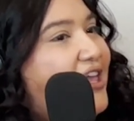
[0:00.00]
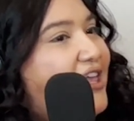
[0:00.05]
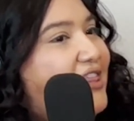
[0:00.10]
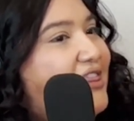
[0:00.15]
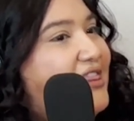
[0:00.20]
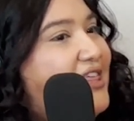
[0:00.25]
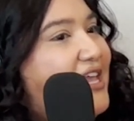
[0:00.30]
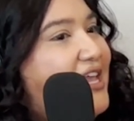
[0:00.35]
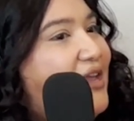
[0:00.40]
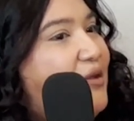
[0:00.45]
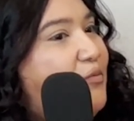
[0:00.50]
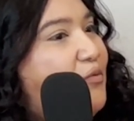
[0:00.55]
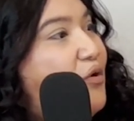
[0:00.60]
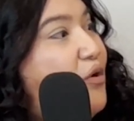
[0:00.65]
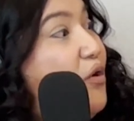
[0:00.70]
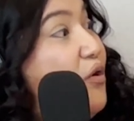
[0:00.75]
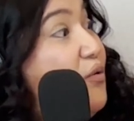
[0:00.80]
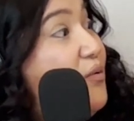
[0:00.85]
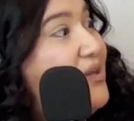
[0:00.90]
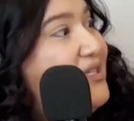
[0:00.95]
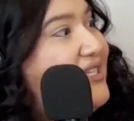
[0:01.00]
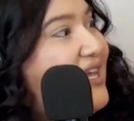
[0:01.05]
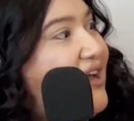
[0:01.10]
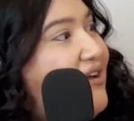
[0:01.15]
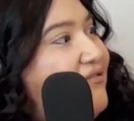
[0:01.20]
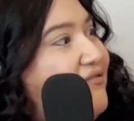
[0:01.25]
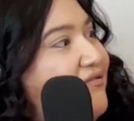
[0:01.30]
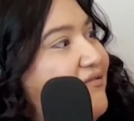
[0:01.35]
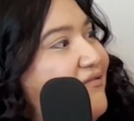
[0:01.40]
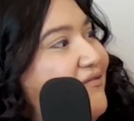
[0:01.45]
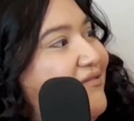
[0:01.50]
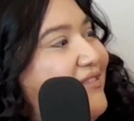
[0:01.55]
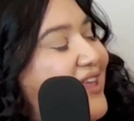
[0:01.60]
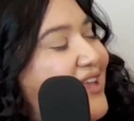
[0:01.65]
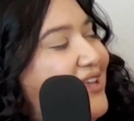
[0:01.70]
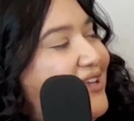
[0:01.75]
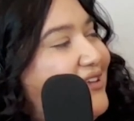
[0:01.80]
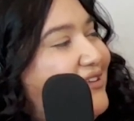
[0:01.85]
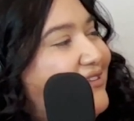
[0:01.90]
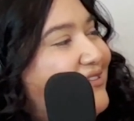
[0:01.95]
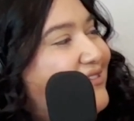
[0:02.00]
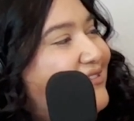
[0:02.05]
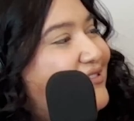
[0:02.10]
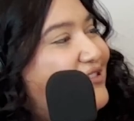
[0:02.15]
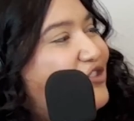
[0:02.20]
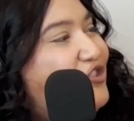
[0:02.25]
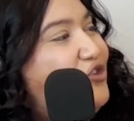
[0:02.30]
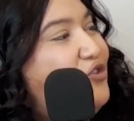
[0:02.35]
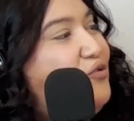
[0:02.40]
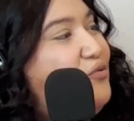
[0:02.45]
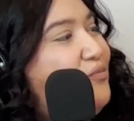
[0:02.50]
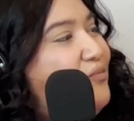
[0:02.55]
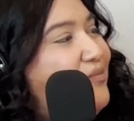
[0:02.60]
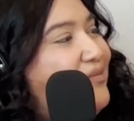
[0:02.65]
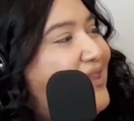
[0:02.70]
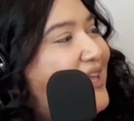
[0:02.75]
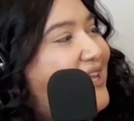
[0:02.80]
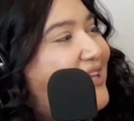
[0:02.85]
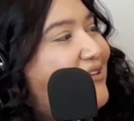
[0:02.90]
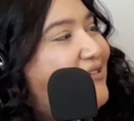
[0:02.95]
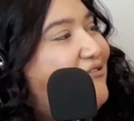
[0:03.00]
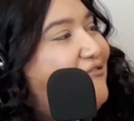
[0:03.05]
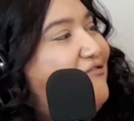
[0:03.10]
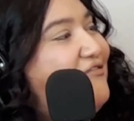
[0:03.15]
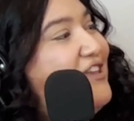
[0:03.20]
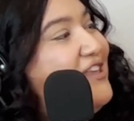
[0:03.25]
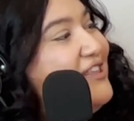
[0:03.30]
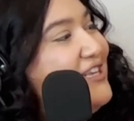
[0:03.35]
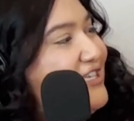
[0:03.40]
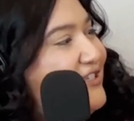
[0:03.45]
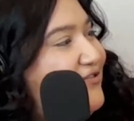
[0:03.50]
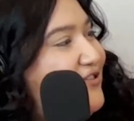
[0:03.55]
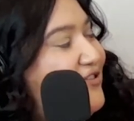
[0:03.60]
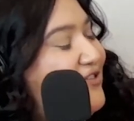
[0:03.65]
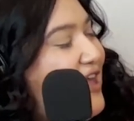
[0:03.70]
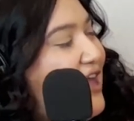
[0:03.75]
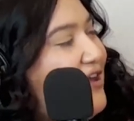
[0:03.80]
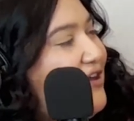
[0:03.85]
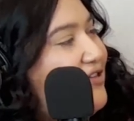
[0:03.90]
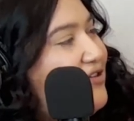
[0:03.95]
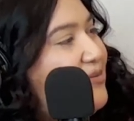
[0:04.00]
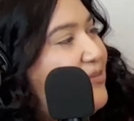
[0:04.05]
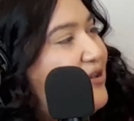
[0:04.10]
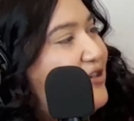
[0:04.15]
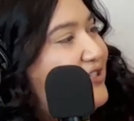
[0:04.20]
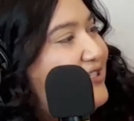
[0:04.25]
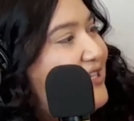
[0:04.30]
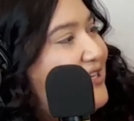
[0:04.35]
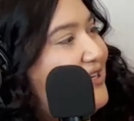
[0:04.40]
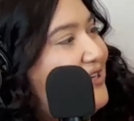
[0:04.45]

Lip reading: they will always have like feelings for that other person,